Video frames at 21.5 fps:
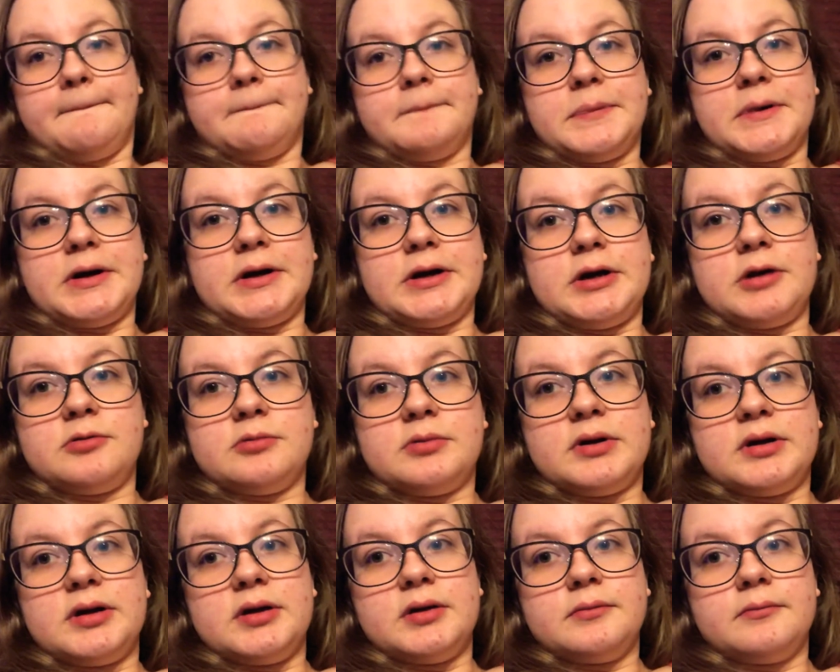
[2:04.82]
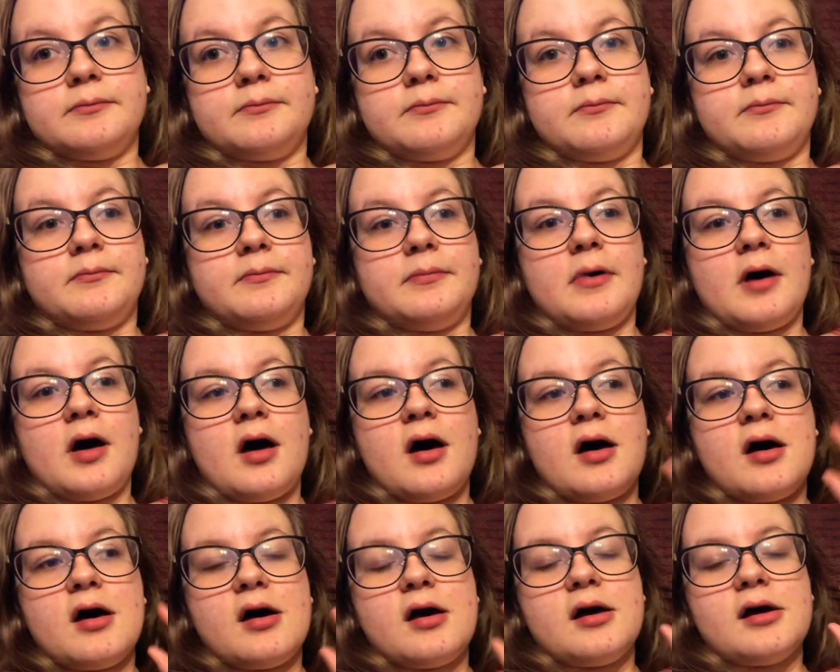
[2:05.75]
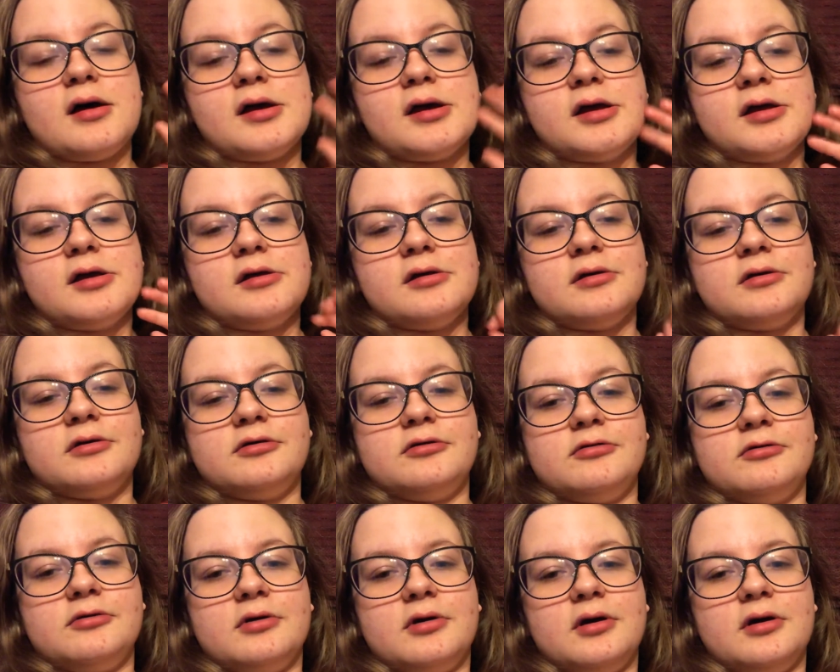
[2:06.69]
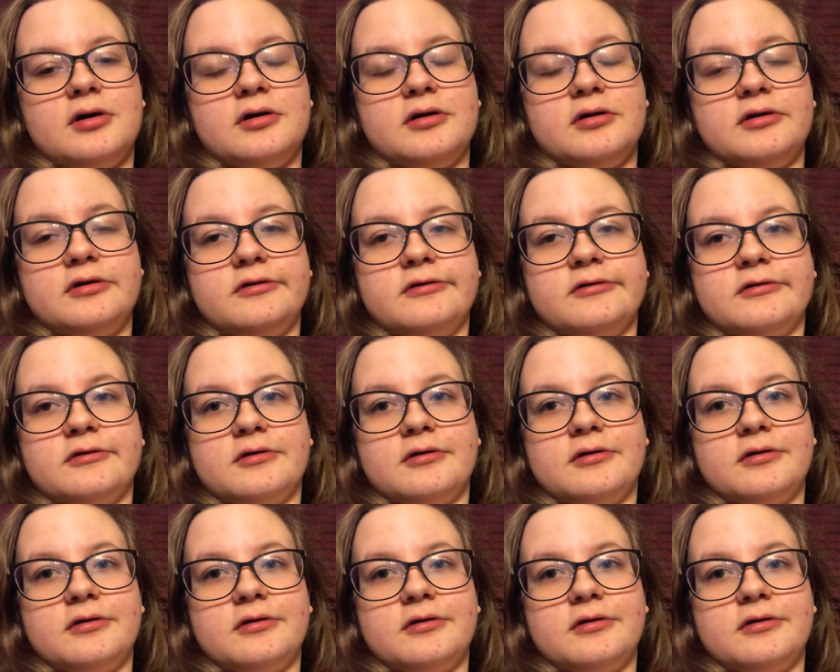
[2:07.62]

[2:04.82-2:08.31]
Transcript: But anyway, bye, you guys.